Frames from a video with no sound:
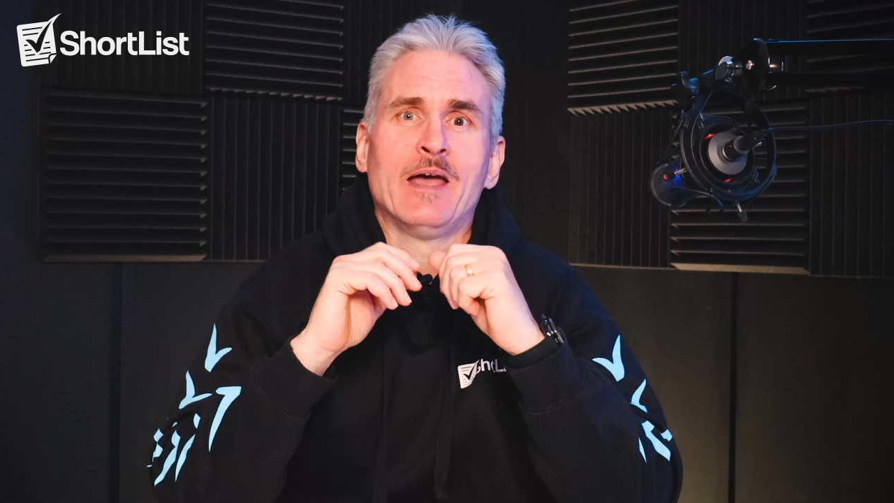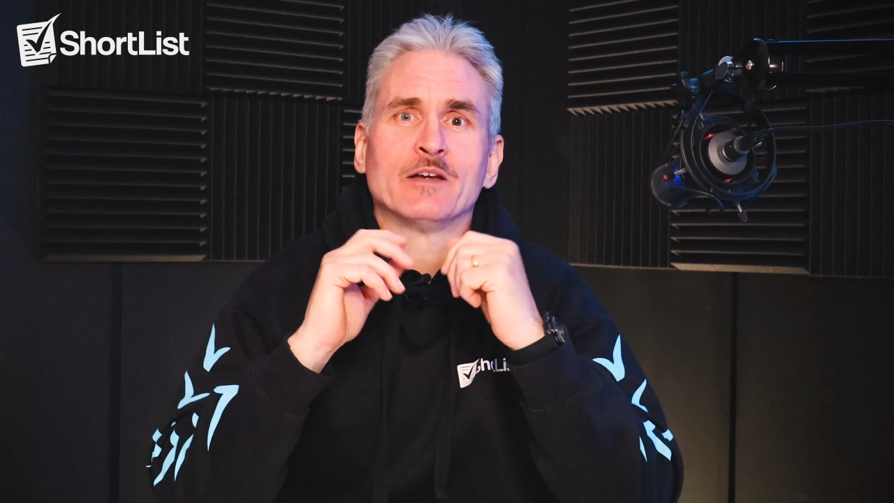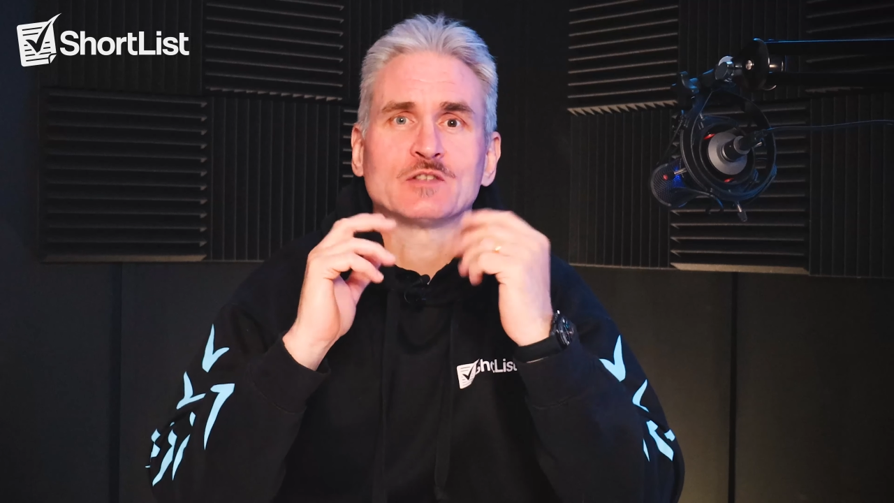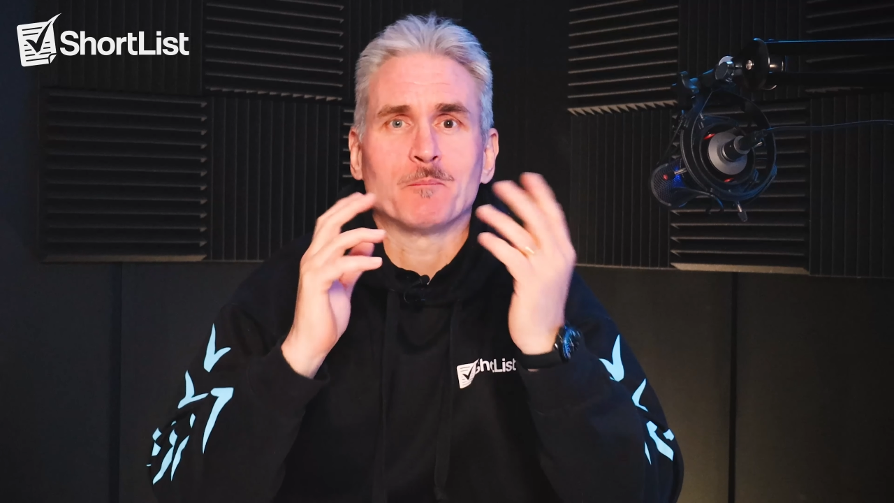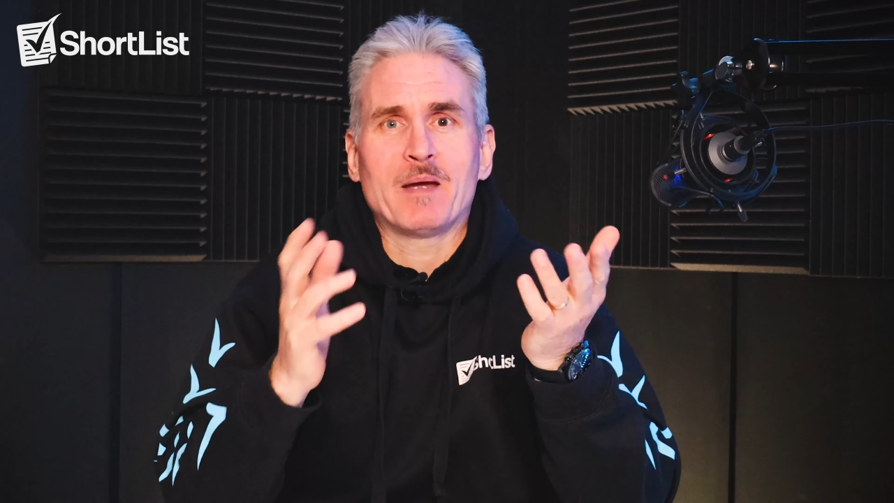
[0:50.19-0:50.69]

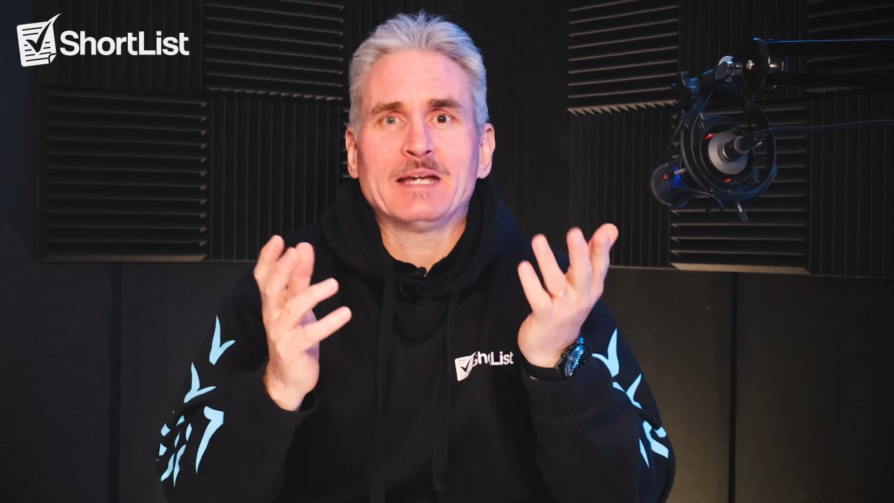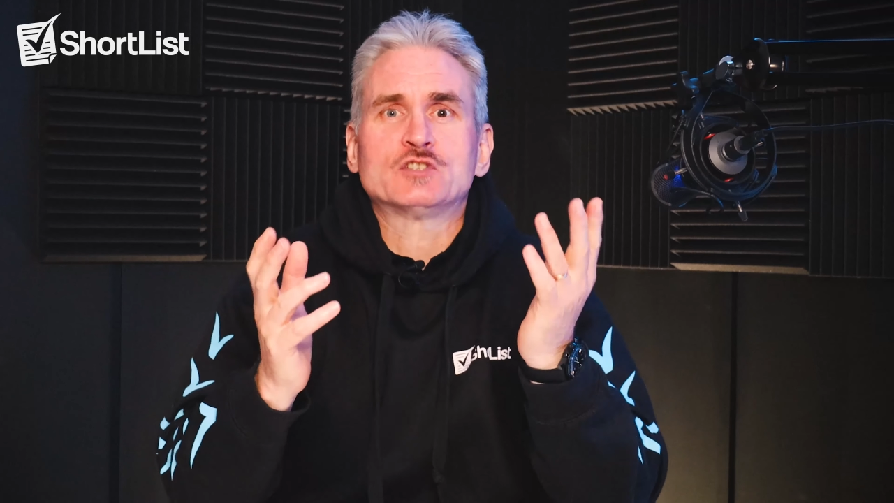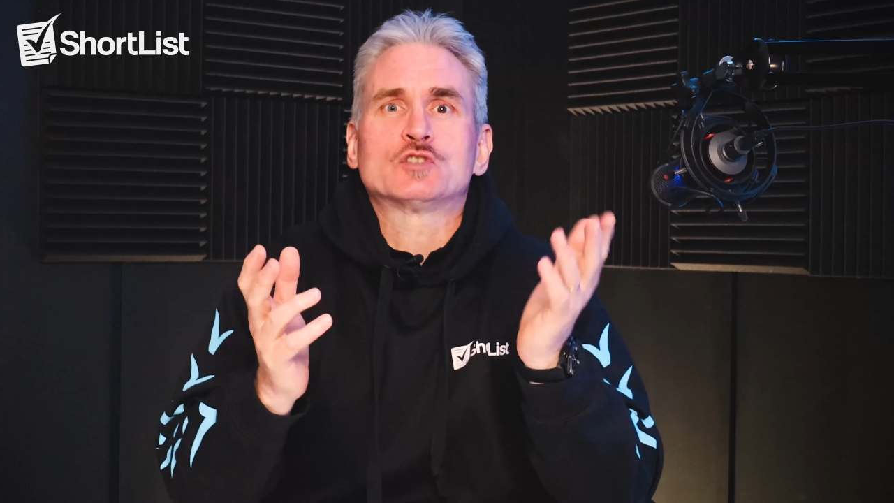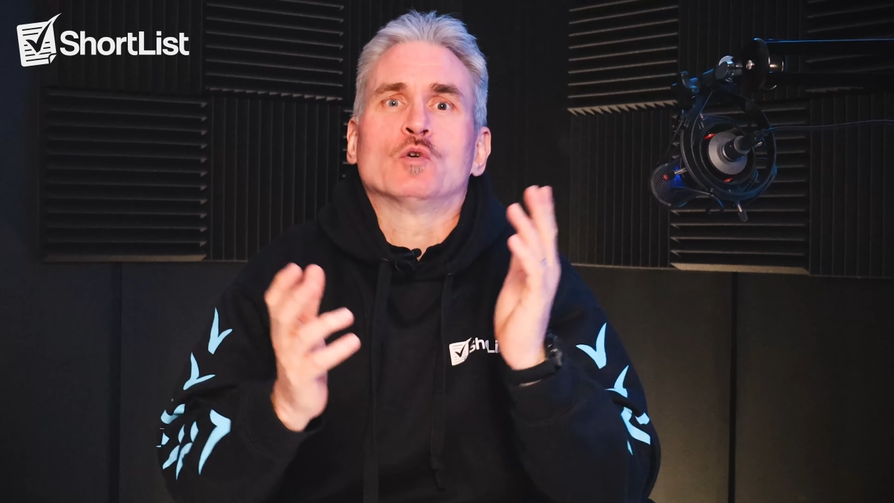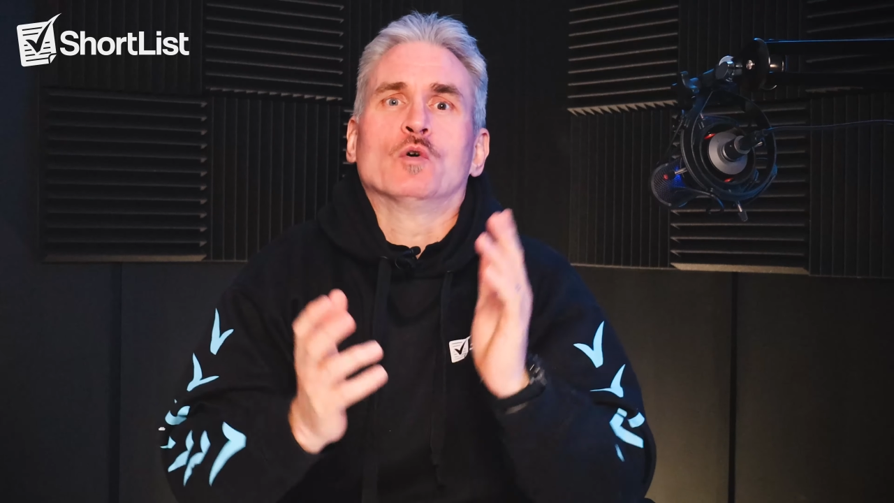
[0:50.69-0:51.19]
So make
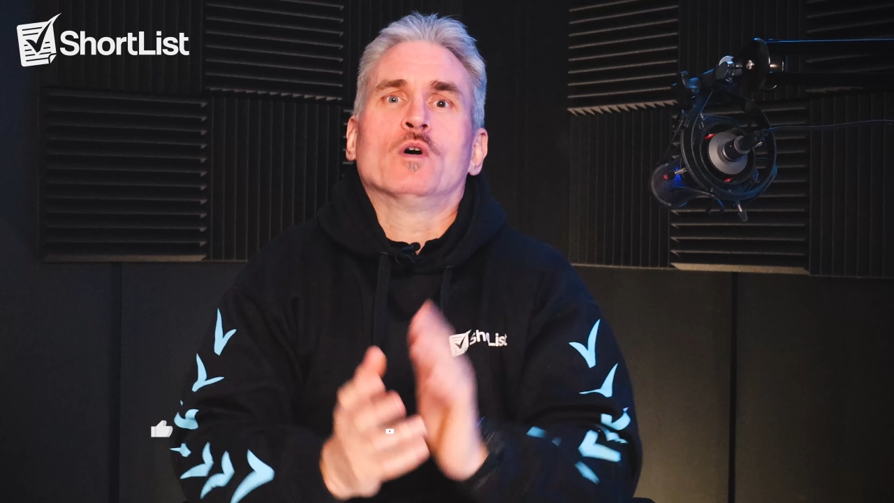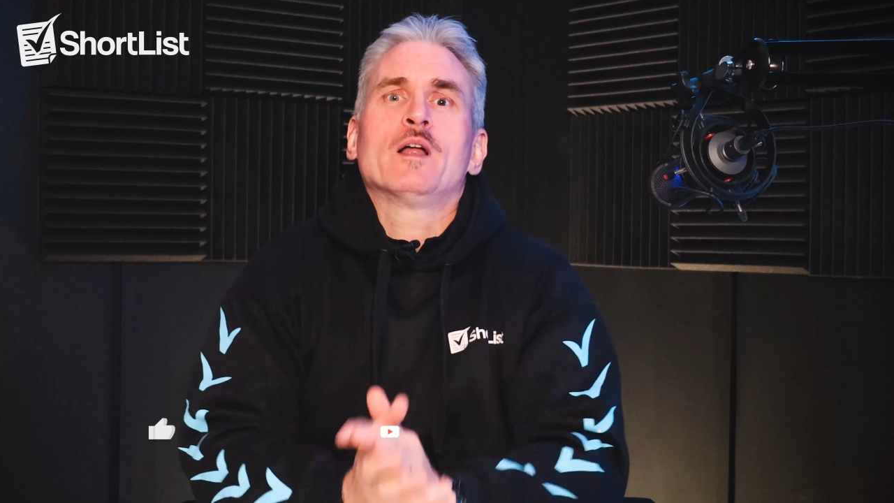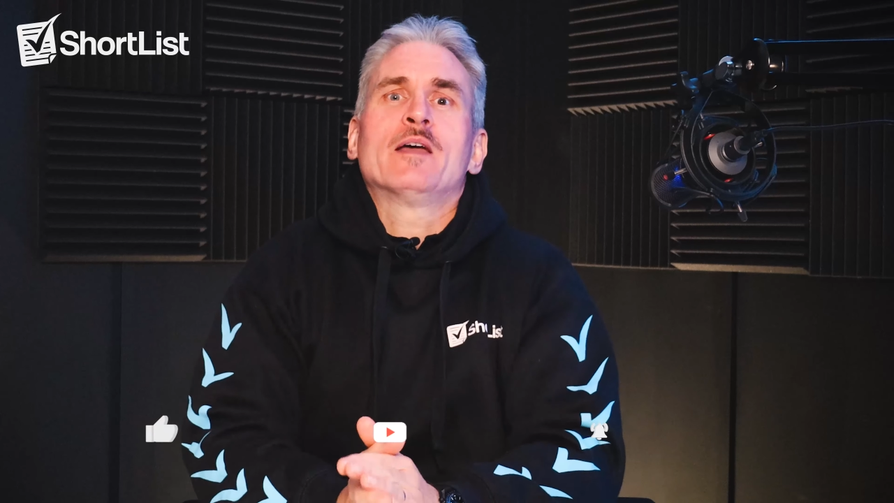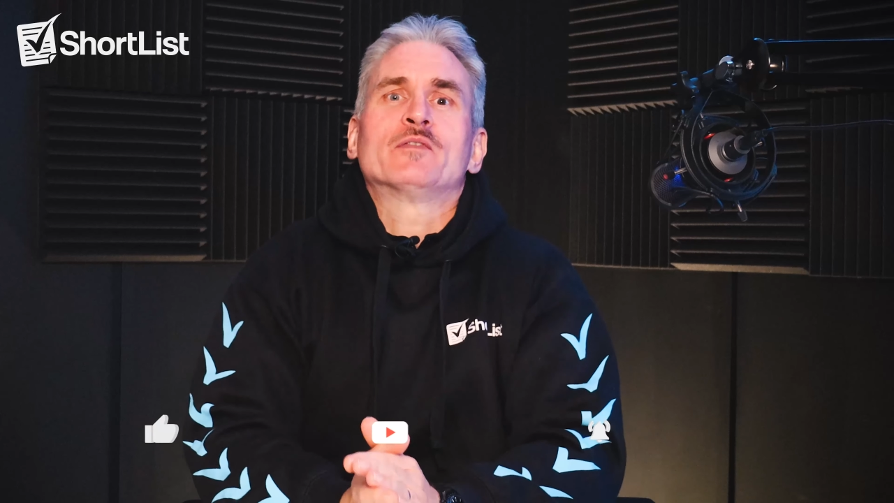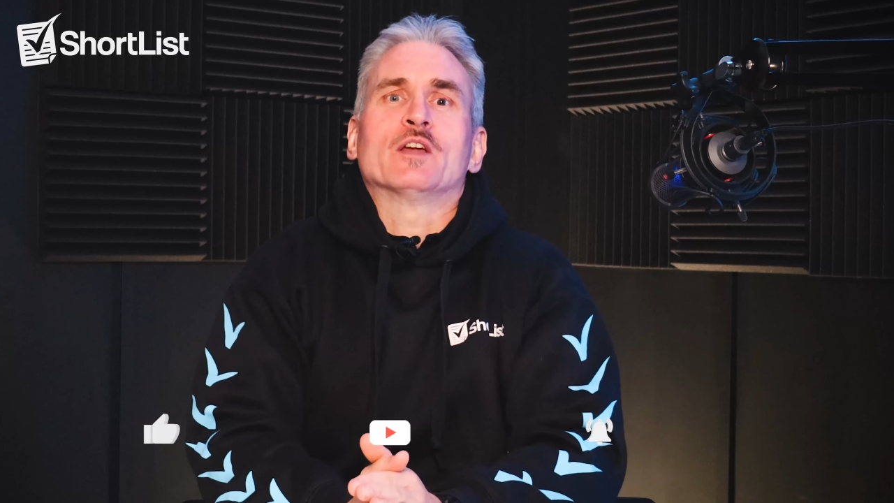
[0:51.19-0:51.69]
sure
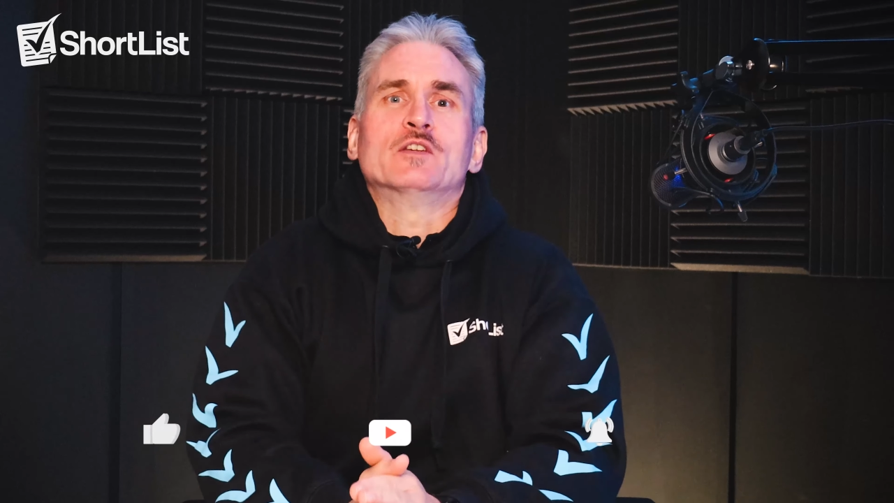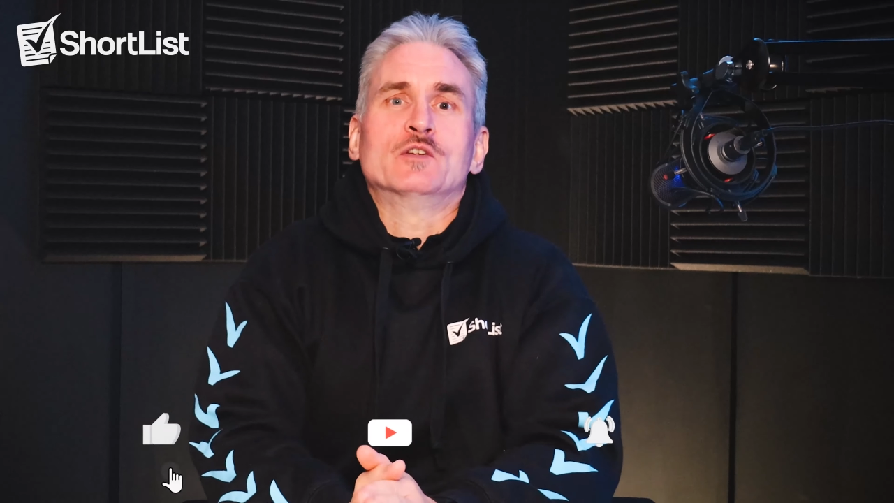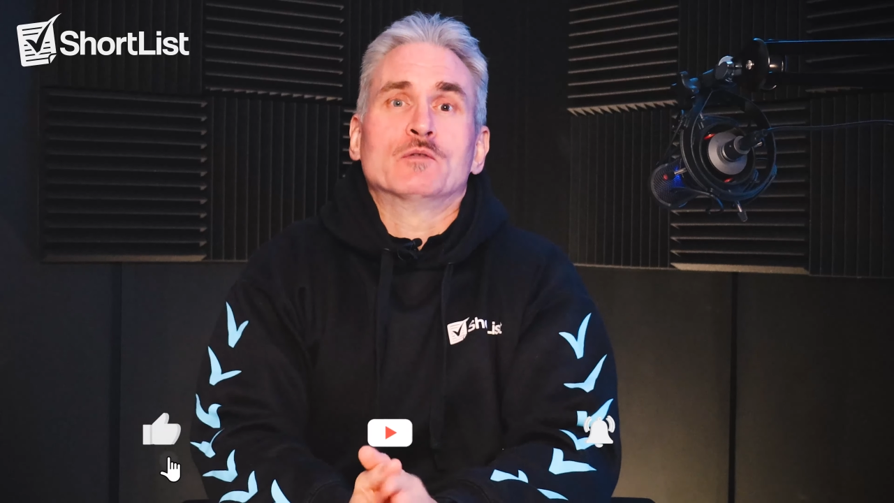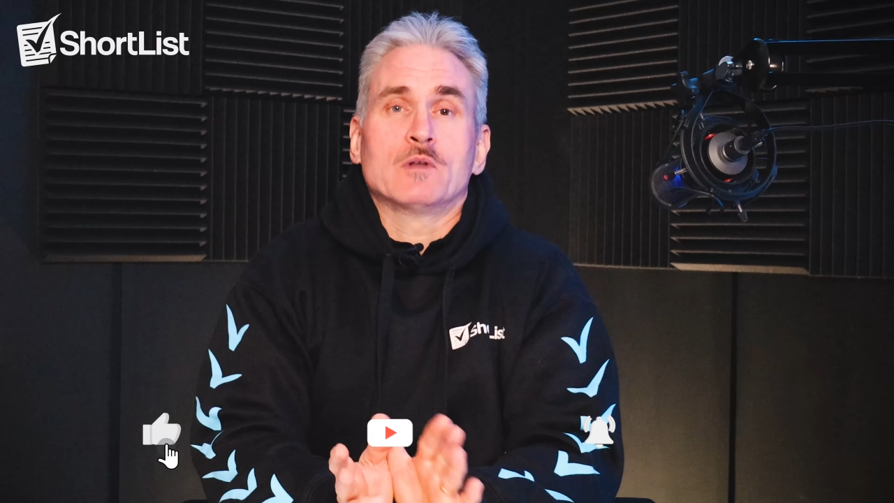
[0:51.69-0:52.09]
that you